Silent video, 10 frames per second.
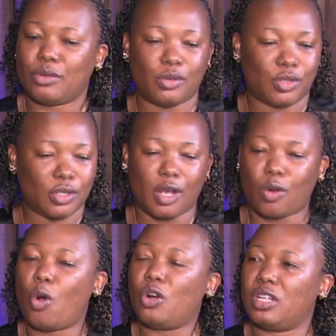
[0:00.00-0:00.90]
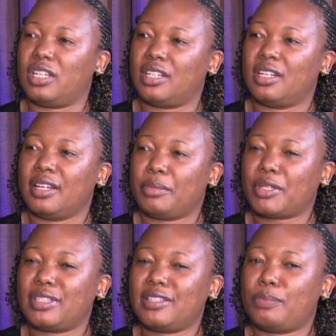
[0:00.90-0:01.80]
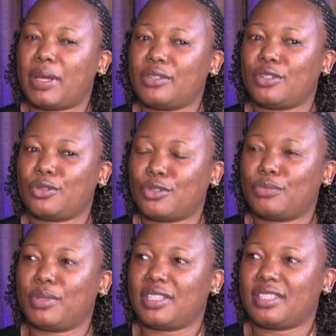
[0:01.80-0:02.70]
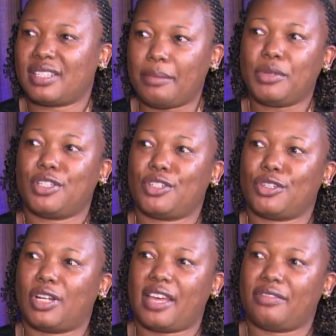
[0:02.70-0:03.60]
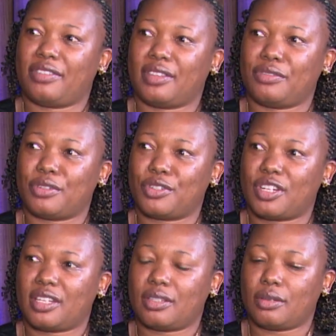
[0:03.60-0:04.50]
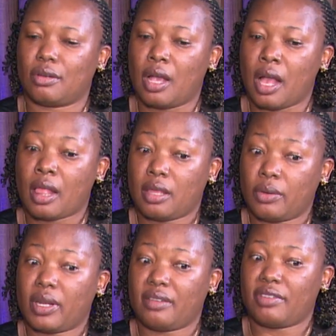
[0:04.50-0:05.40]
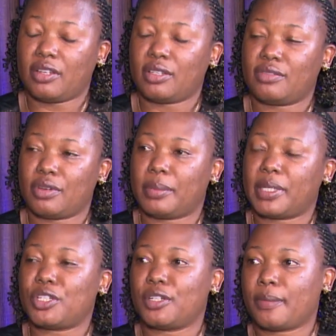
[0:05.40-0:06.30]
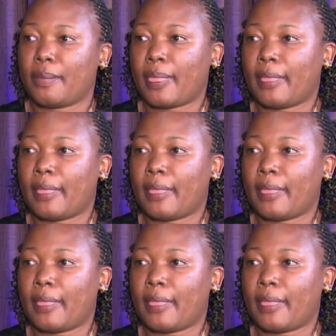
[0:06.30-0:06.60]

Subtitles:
I'll call. Because this person could be somebody to your life in the future. So that one I value it very much.